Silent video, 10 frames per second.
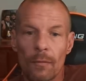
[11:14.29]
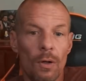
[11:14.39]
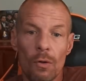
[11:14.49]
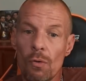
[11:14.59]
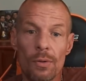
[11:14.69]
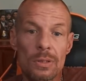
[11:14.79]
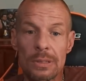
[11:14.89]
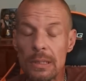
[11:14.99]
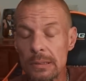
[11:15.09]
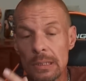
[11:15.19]
according to
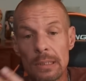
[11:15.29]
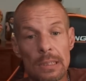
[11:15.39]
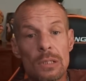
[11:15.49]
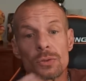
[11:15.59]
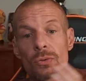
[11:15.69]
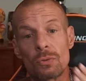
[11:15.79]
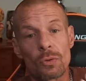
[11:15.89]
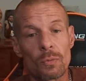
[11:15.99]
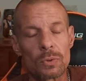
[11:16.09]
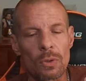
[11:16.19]
CDC, these two
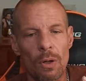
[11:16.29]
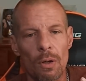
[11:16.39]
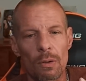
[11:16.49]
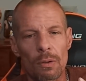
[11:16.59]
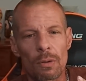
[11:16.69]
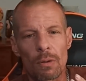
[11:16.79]
groups are